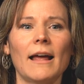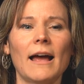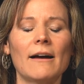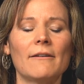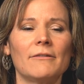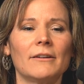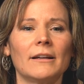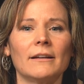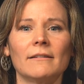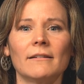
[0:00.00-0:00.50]

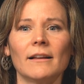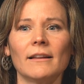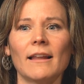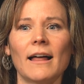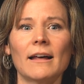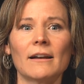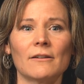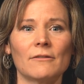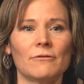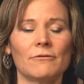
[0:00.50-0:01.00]
having a
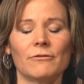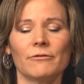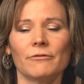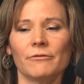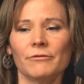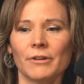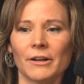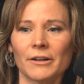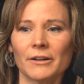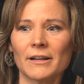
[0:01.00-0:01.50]
lot of
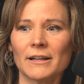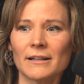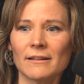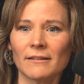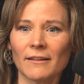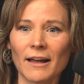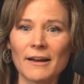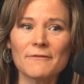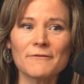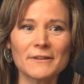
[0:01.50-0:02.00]

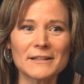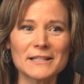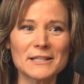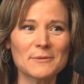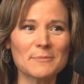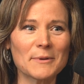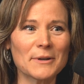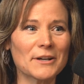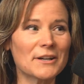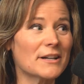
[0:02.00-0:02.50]
varied life
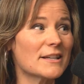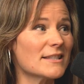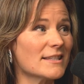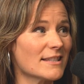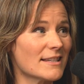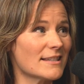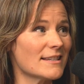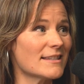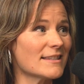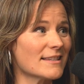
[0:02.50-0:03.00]

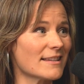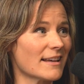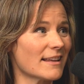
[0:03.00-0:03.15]
experiences.